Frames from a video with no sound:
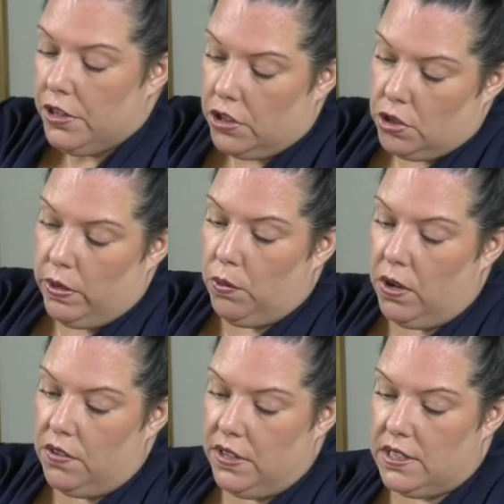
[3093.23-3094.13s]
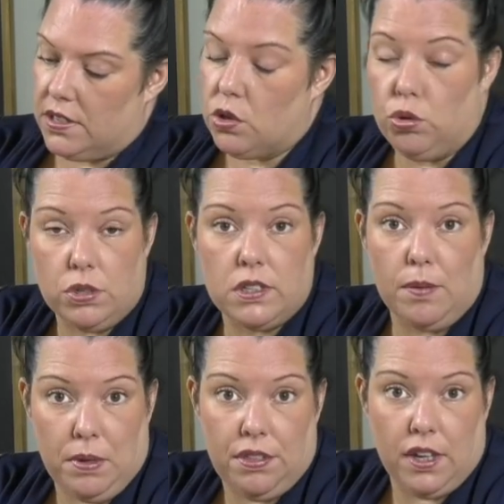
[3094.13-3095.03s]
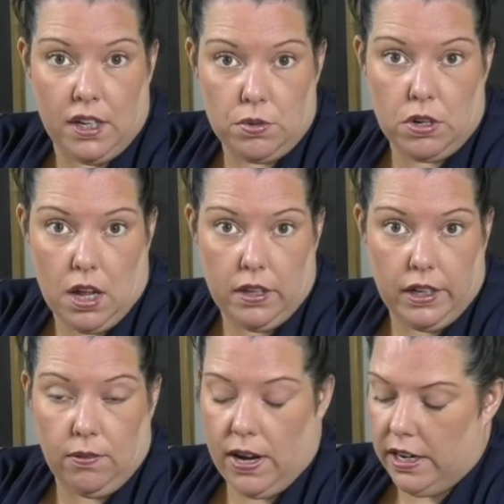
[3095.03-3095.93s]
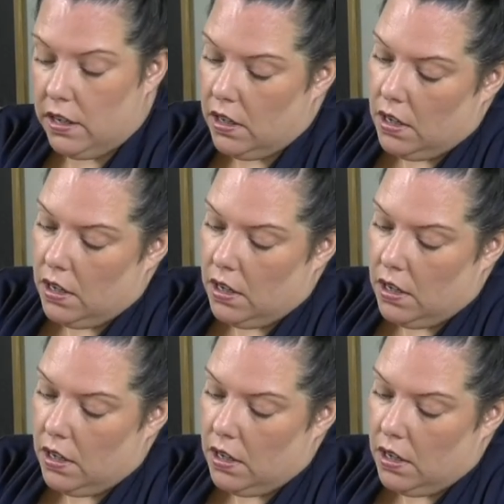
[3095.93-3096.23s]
You're doing one of these cool slumpy thingies, we're calling it, right?